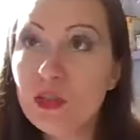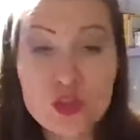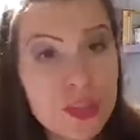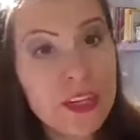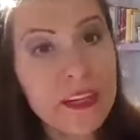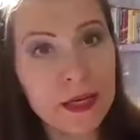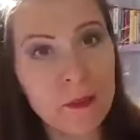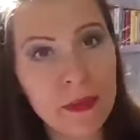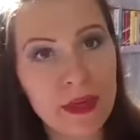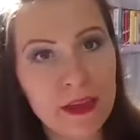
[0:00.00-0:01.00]
drilling
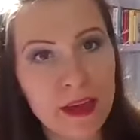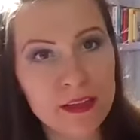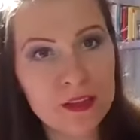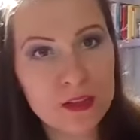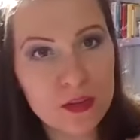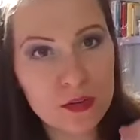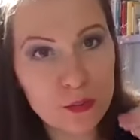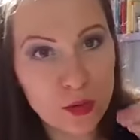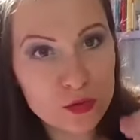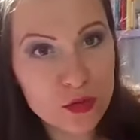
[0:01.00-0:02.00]
me and was